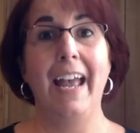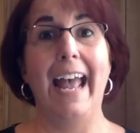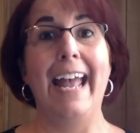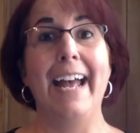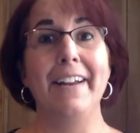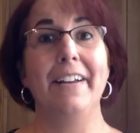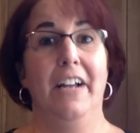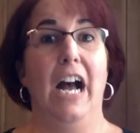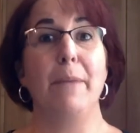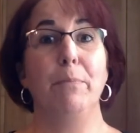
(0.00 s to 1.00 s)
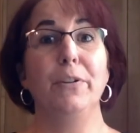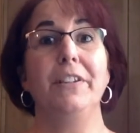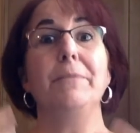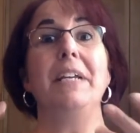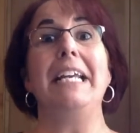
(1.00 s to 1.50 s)
And I put
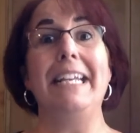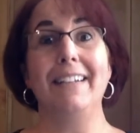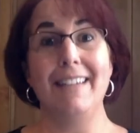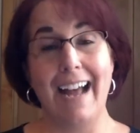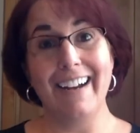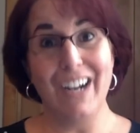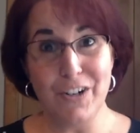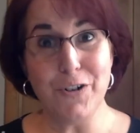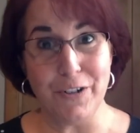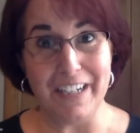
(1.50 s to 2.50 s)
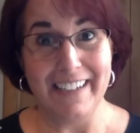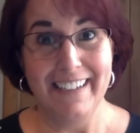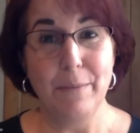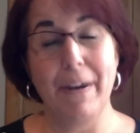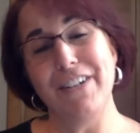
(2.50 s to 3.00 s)
them in that country
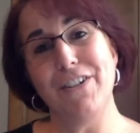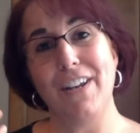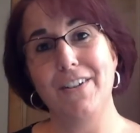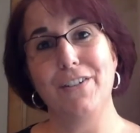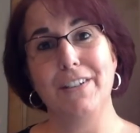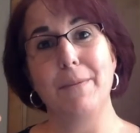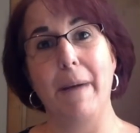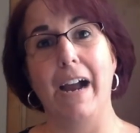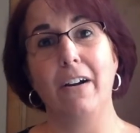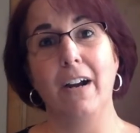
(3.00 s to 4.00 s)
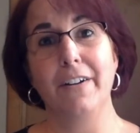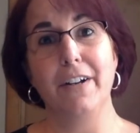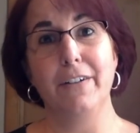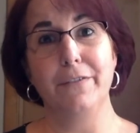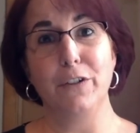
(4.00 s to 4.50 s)
by changing the background
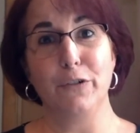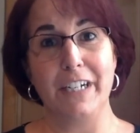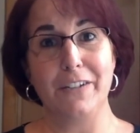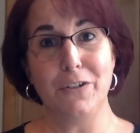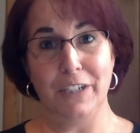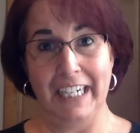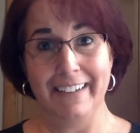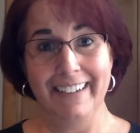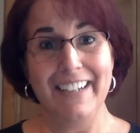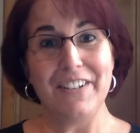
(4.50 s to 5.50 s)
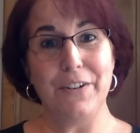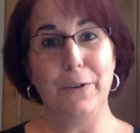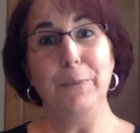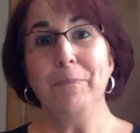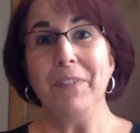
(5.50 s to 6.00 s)
of the green screen.
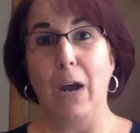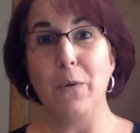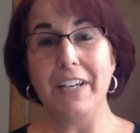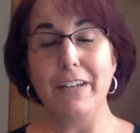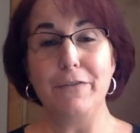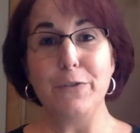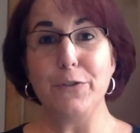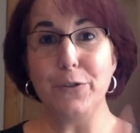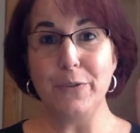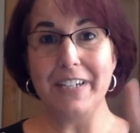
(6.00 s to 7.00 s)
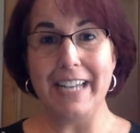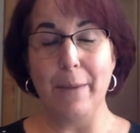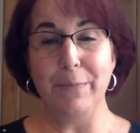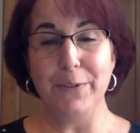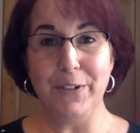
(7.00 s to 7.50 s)
So I want to give you two
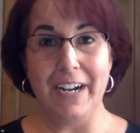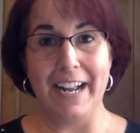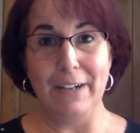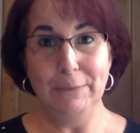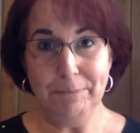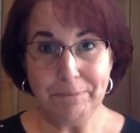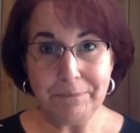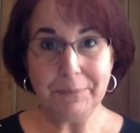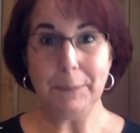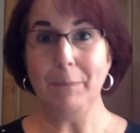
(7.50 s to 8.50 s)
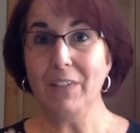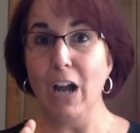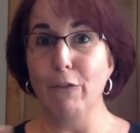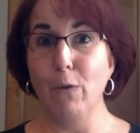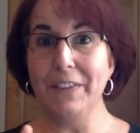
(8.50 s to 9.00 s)
examples right now
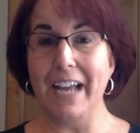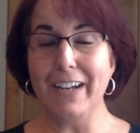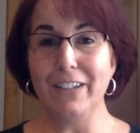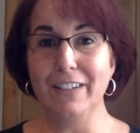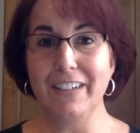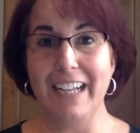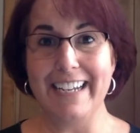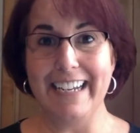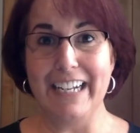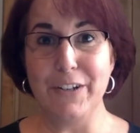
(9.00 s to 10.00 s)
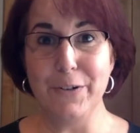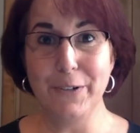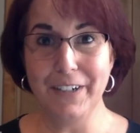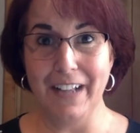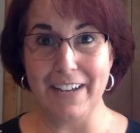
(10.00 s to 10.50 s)
of what that could look like in your
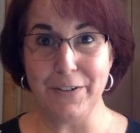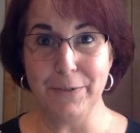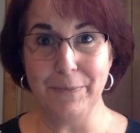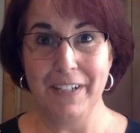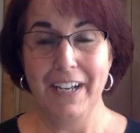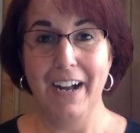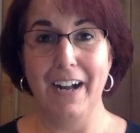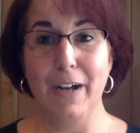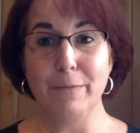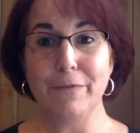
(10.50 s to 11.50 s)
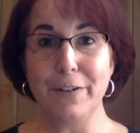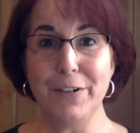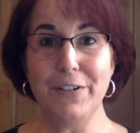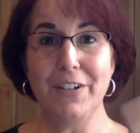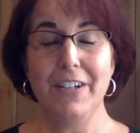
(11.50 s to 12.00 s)
classroom. Um,
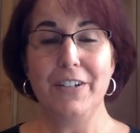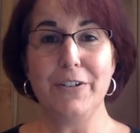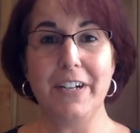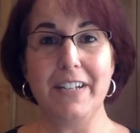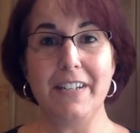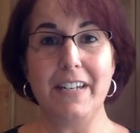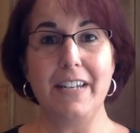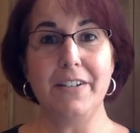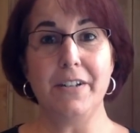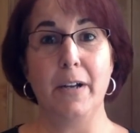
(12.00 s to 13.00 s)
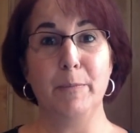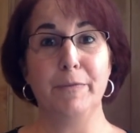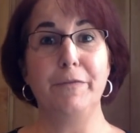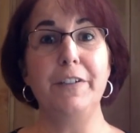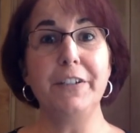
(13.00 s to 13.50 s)
first, you're going to see some
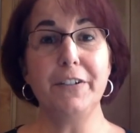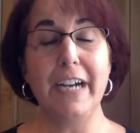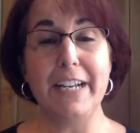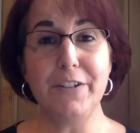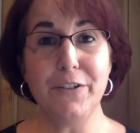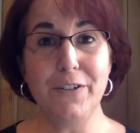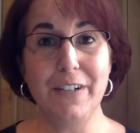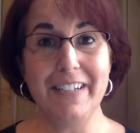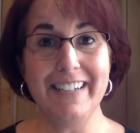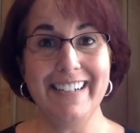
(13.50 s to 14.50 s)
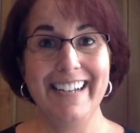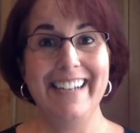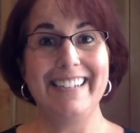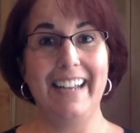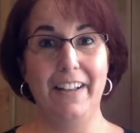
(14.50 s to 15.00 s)
fifth grade students
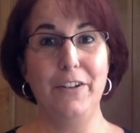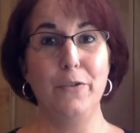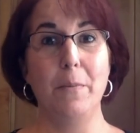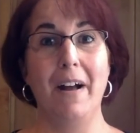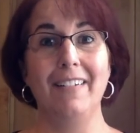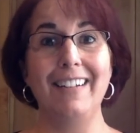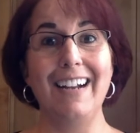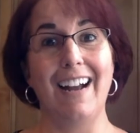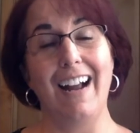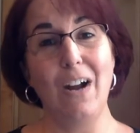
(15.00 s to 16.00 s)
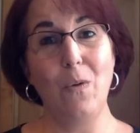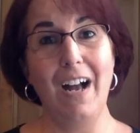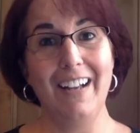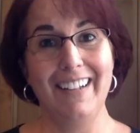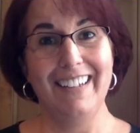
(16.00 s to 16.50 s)
telling you about
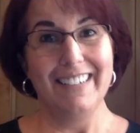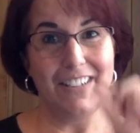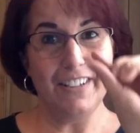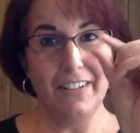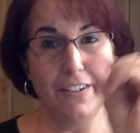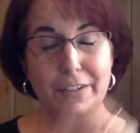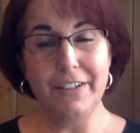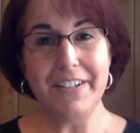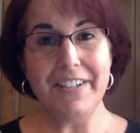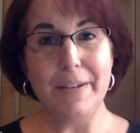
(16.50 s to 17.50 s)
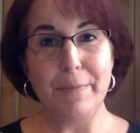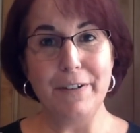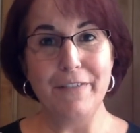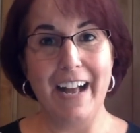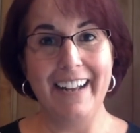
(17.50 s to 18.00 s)
Nicaragua just a little snippet
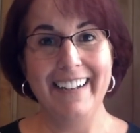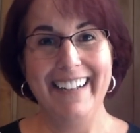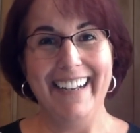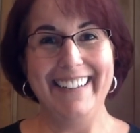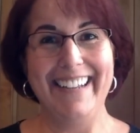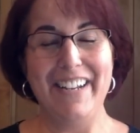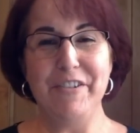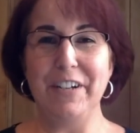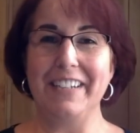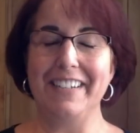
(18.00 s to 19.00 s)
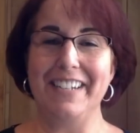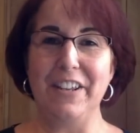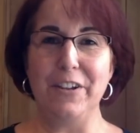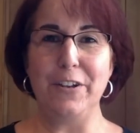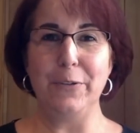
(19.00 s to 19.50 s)
of that, and then you'll get to see
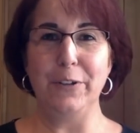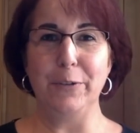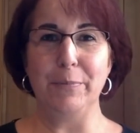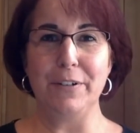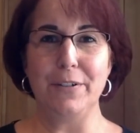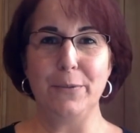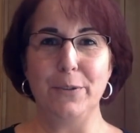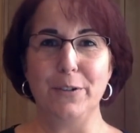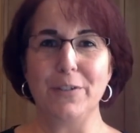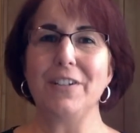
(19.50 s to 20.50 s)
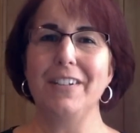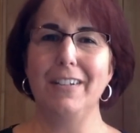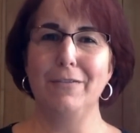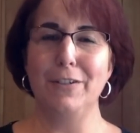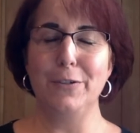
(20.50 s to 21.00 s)
the cute little preschoolers
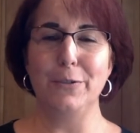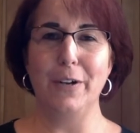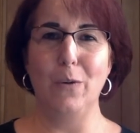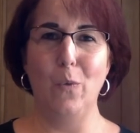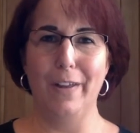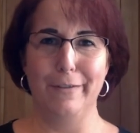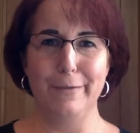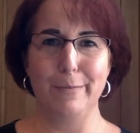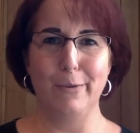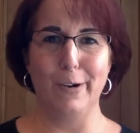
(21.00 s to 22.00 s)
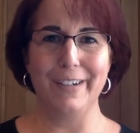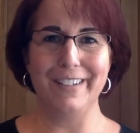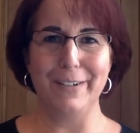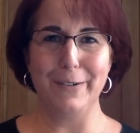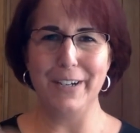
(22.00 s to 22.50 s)
giving you a weather report.
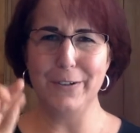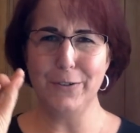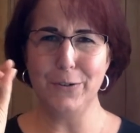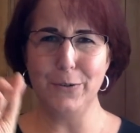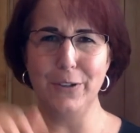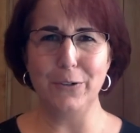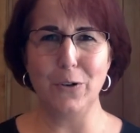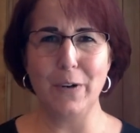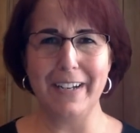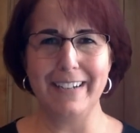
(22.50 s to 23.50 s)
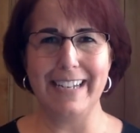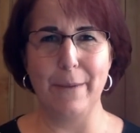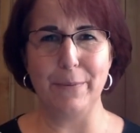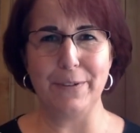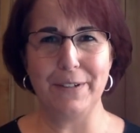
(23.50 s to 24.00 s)
So here's two little quick
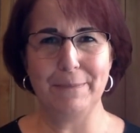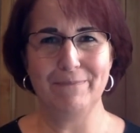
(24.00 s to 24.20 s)
examples.